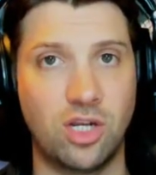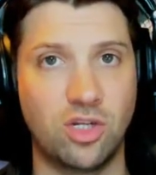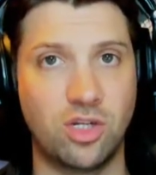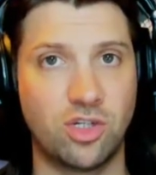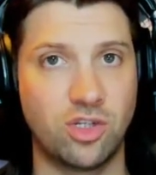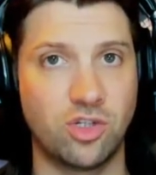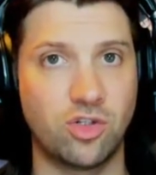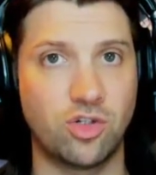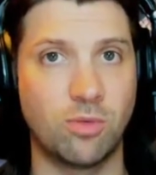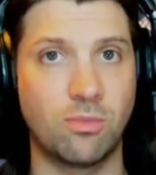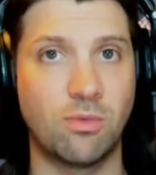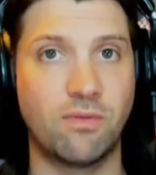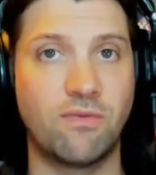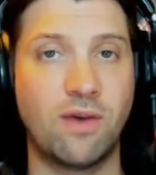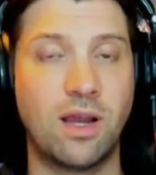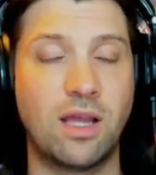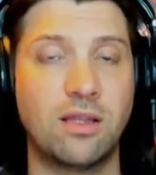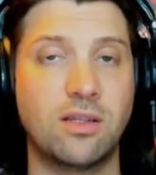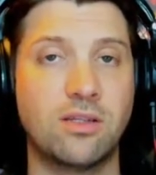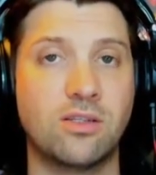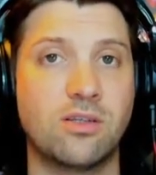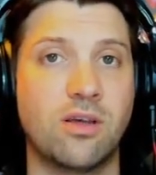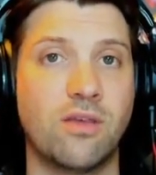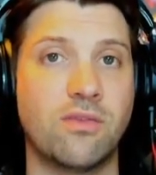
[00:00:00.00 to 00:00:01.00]
the term of
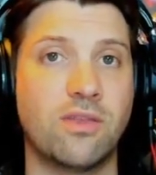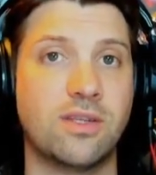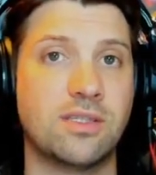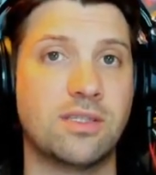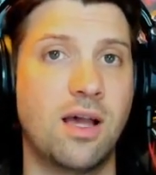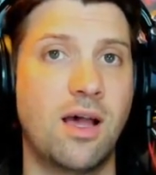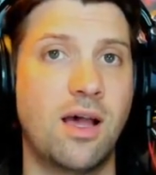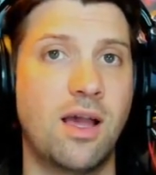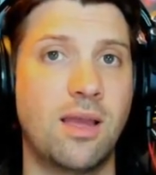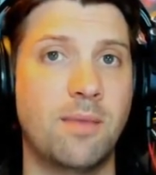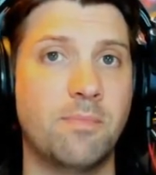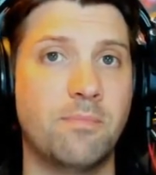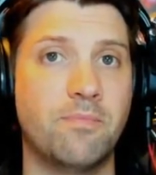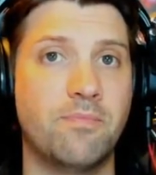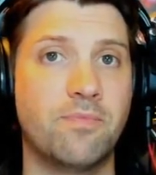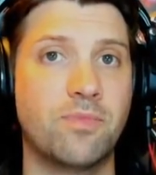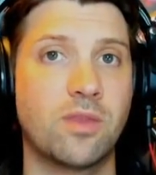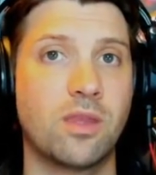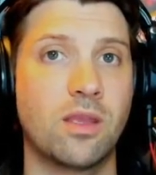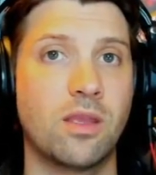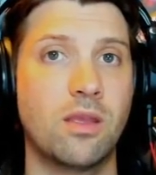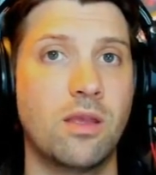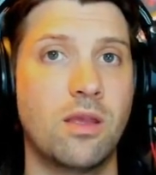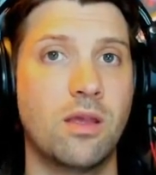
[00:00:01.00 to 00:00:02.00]
violence all the time.
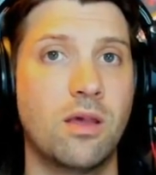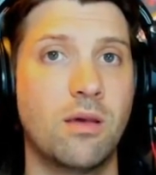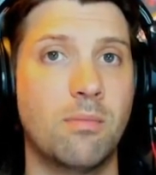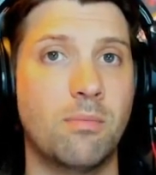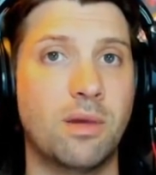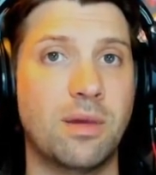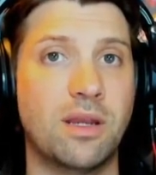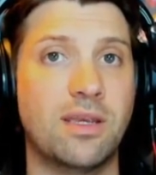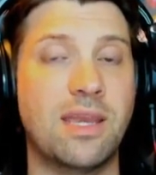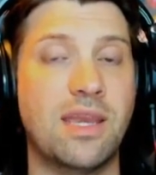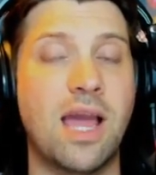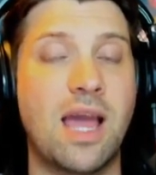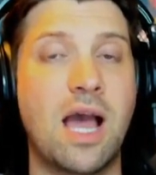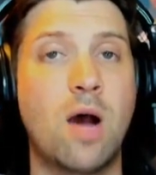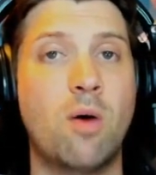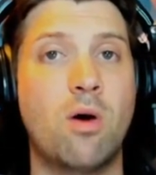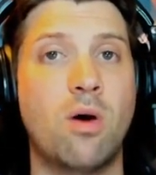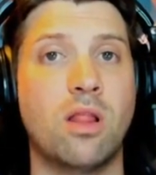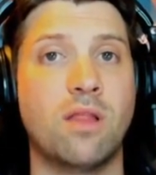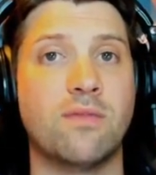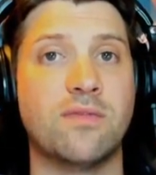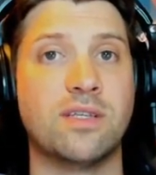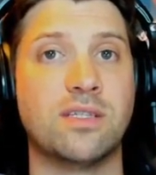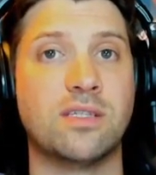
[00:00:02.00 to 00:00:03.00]
But now
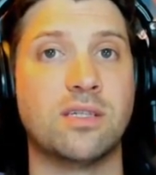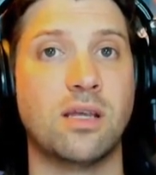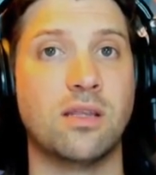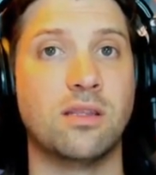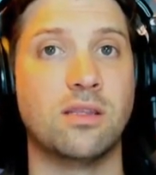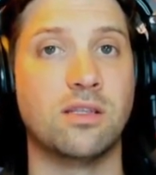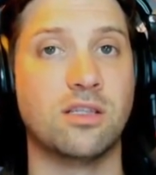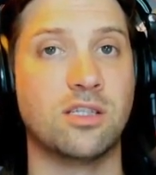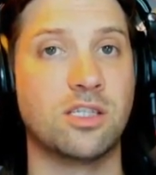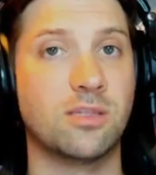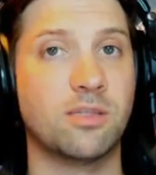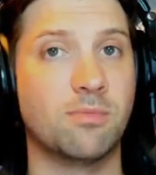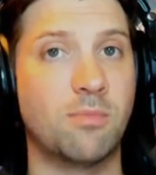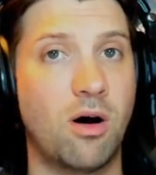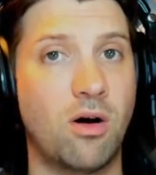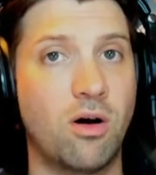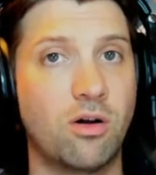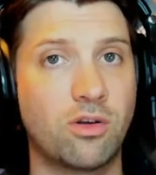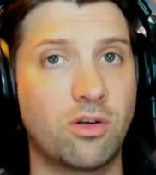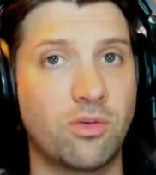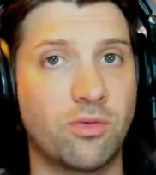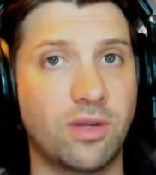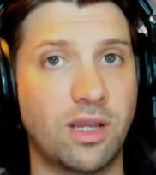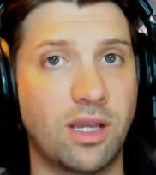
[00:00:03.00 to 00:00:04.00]
all of a sudden, the
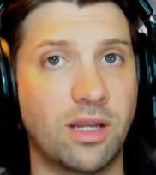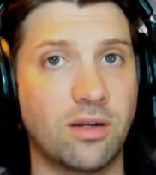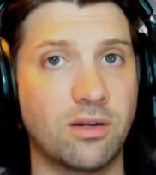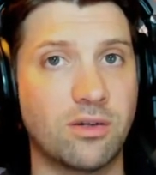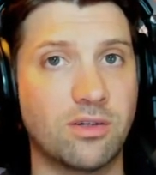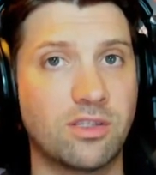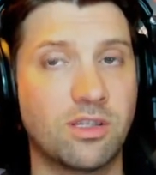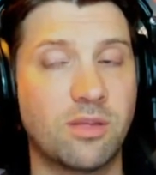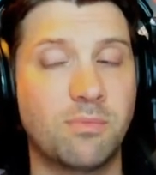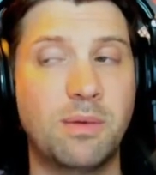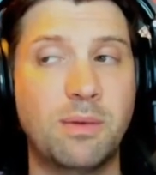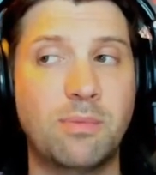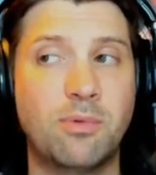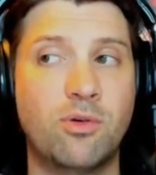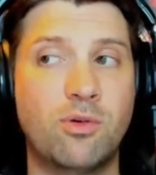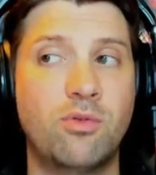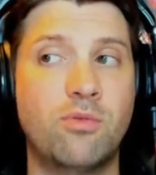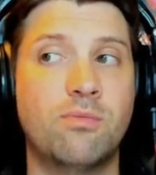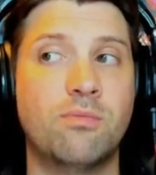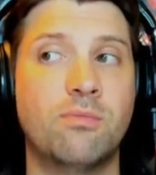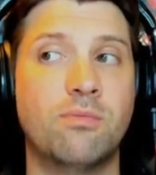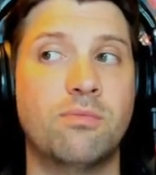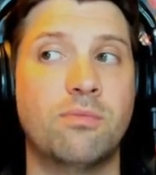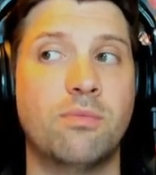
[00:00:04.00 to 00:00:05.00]
small creators, the people
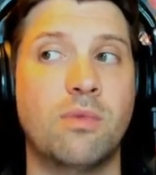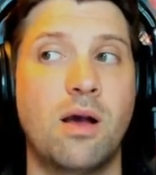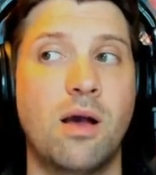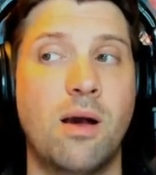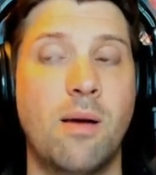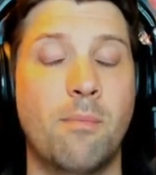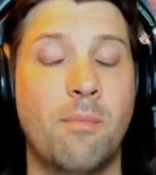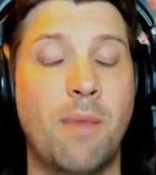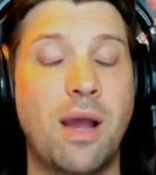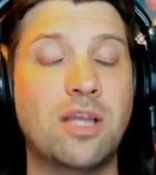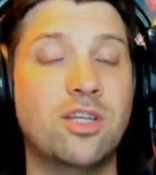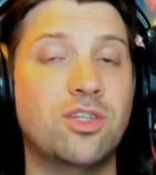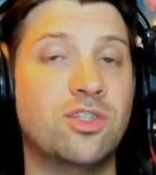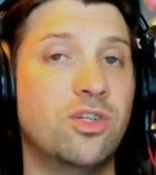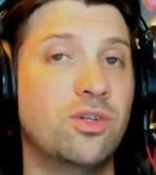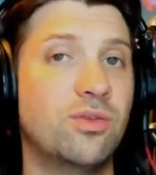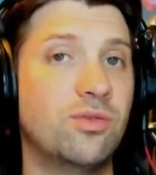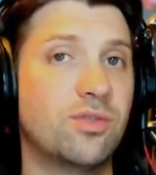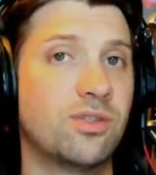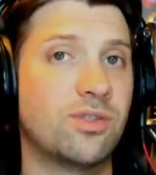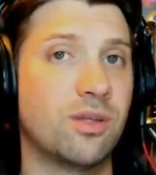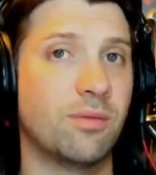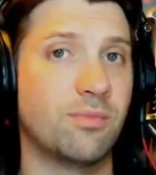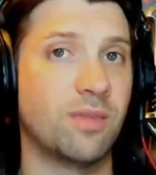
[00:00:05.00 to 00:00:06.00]
who might
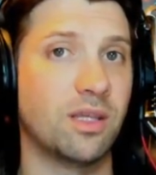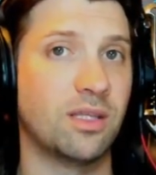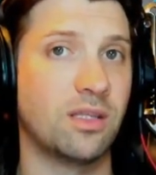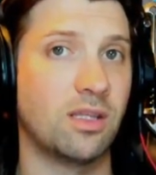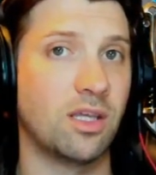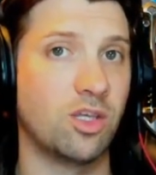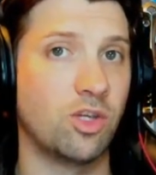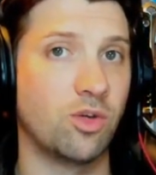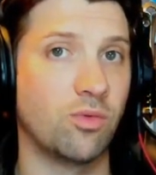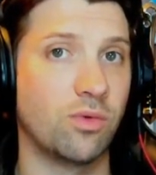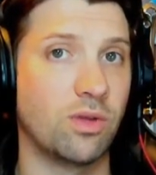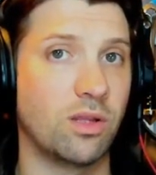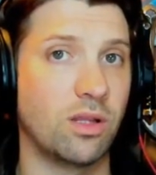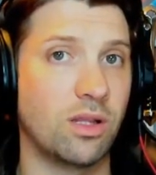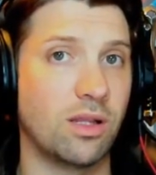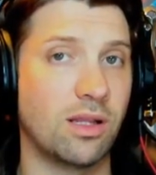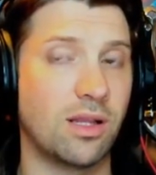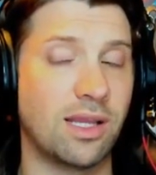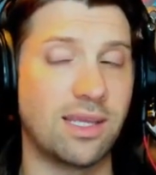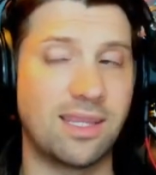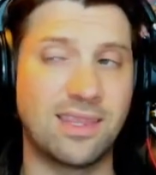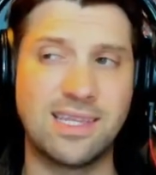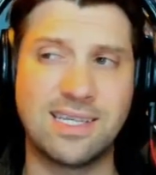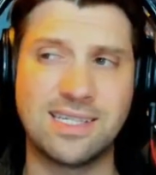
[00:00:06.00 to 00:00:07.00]
do something that you really
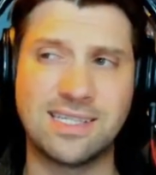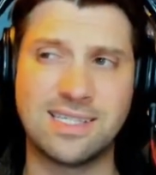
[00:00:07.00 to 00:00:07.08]
like, this